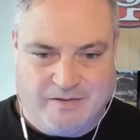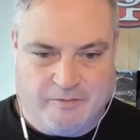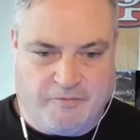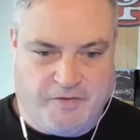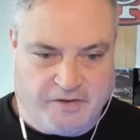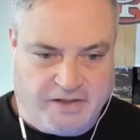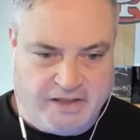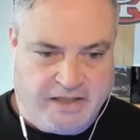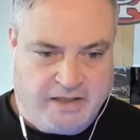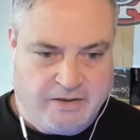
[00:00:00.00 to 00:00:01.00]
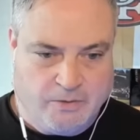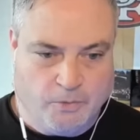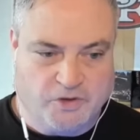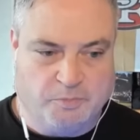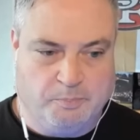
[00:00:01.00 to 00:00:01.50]
Philly
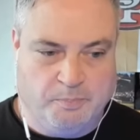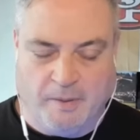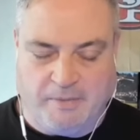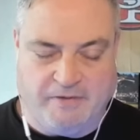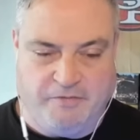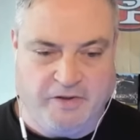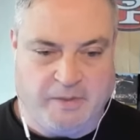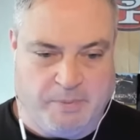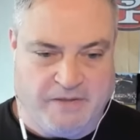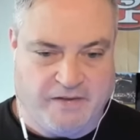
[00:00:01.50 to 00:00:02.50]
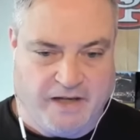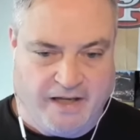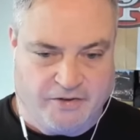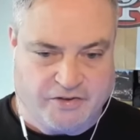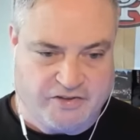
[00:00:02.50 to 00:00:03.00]
was I mean, Philly beat the
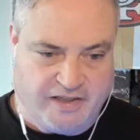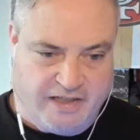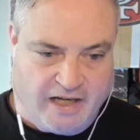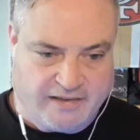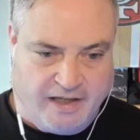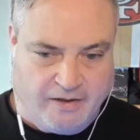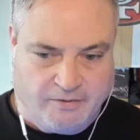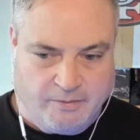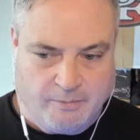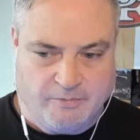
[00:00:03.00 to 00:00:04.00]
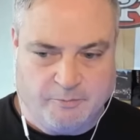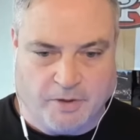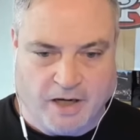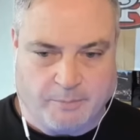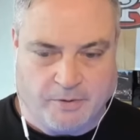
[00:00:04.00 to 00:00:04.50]
Niners because they knocked out
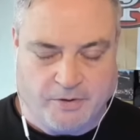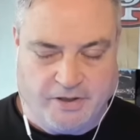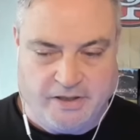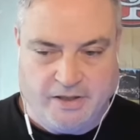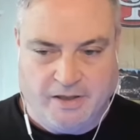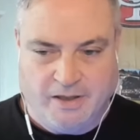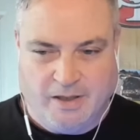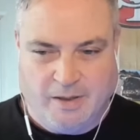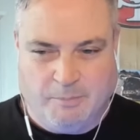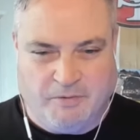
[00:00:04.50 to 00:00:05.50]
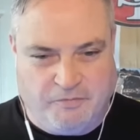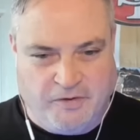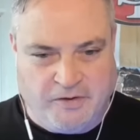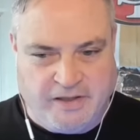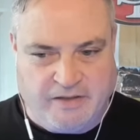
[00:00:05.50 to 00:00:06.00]
Brock Purdy. But
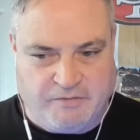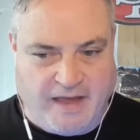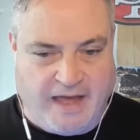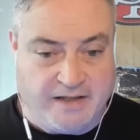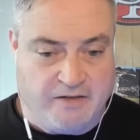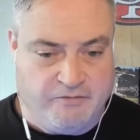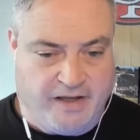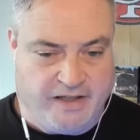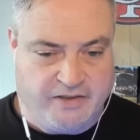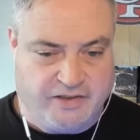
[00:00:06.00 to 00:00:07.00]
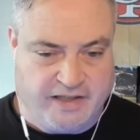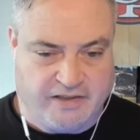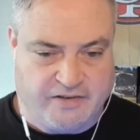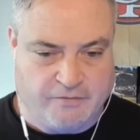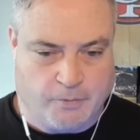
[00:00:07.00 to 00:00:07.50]
Philly, if they had an advantage
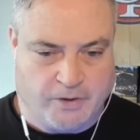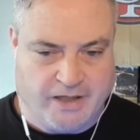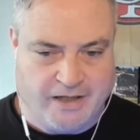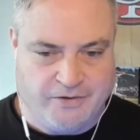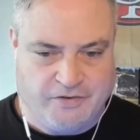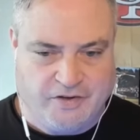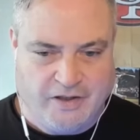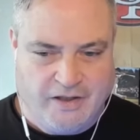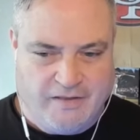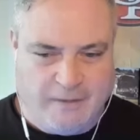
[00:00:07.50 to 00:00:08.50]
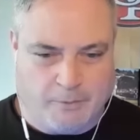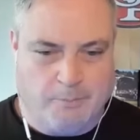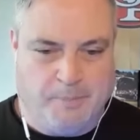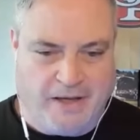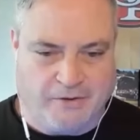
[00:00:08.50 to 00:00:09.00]
against the 49ers, they were
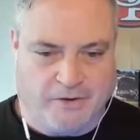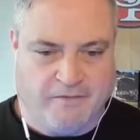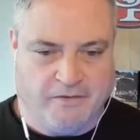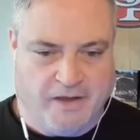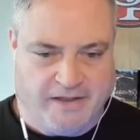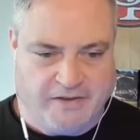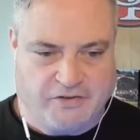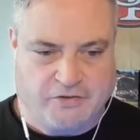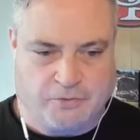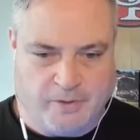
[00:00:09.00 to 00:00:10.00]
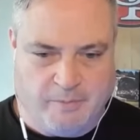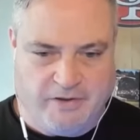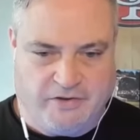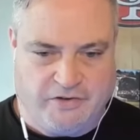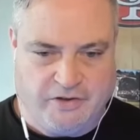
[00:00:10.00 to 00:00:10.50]
better on the line of
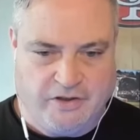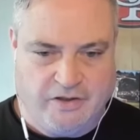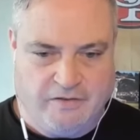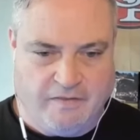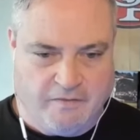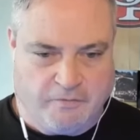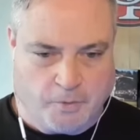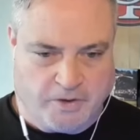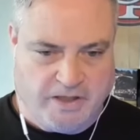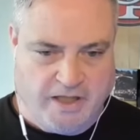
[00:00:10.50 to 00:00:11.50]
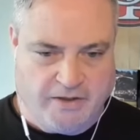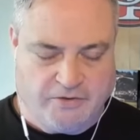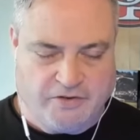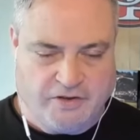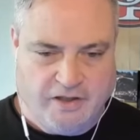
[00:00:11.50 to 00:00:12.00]
scrimmage than the
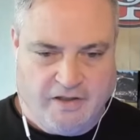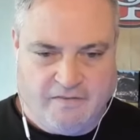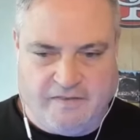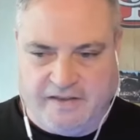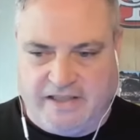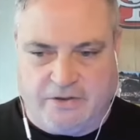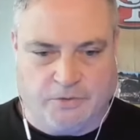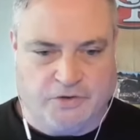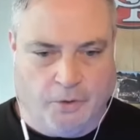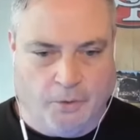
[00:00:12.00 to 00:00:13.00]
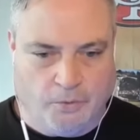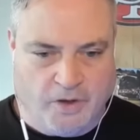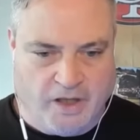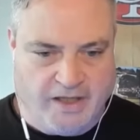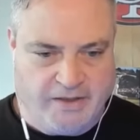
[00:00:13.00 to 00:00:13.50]
49ers. The Eagles O
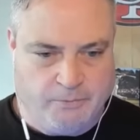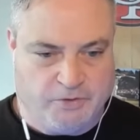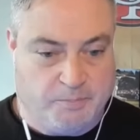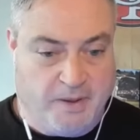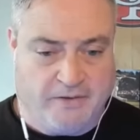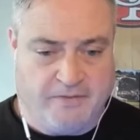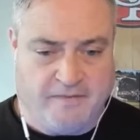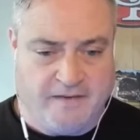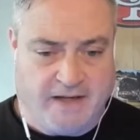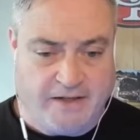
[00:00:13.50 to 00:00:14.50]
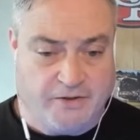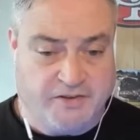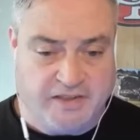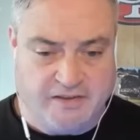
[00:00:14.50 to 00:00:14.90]
line was better than the Niner D